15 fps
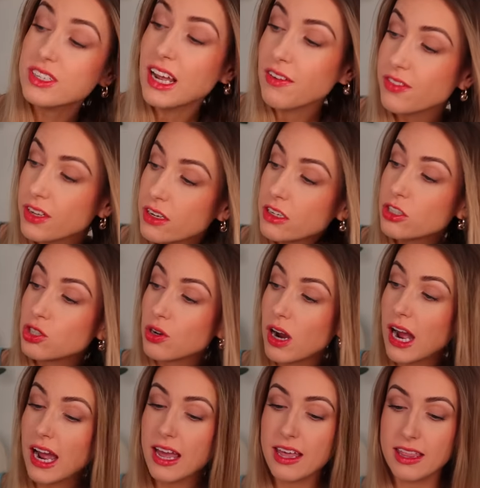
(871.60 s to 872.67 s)
definitely gonna
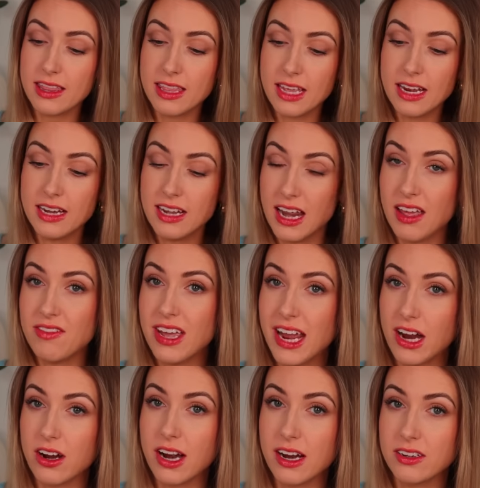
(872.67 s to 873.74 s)
try the Navy
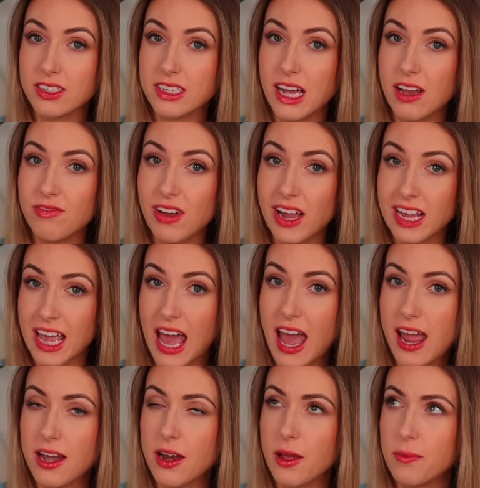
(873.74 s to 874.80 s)
Hair Care stuff
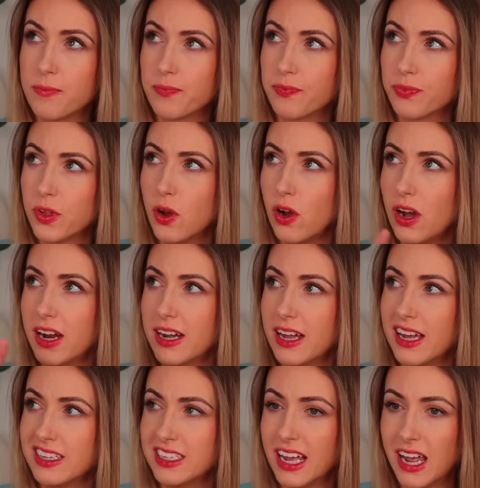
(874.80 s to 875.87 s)
again on
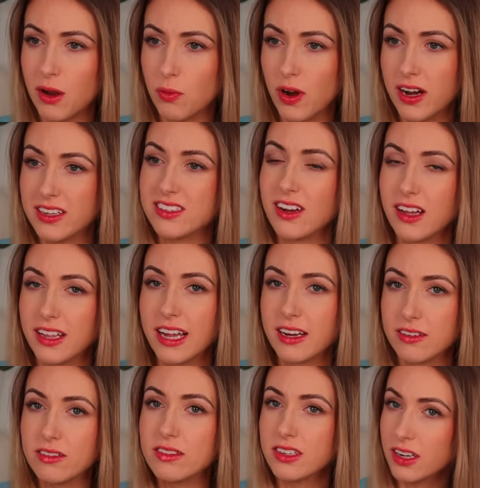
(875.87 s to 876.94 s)
a day where it's not
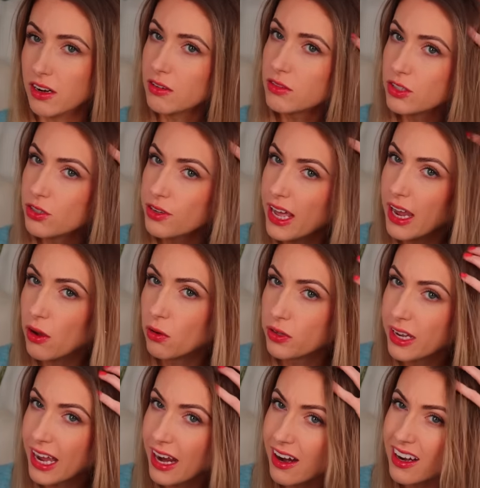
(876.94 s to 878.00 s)
like, you know,
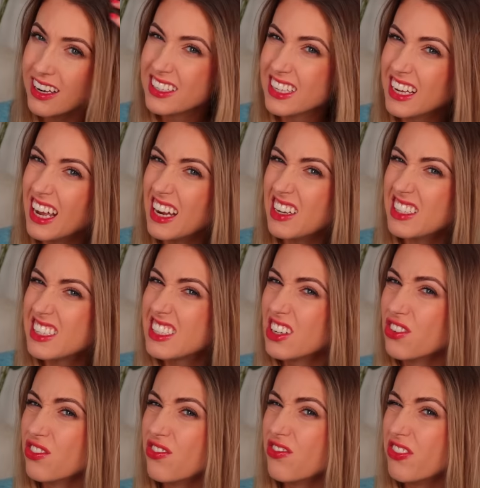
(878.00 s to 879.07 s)
2-day-old hair, because it
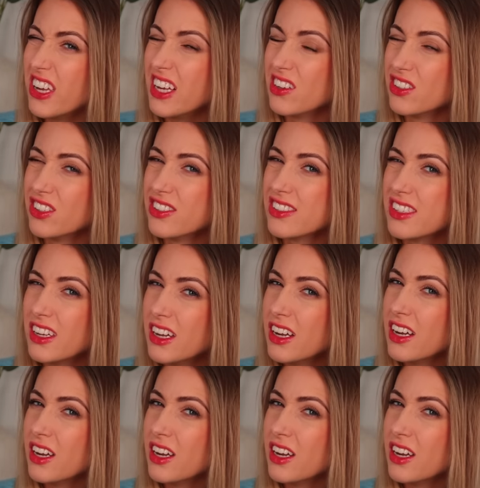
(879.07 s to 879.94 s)
still feels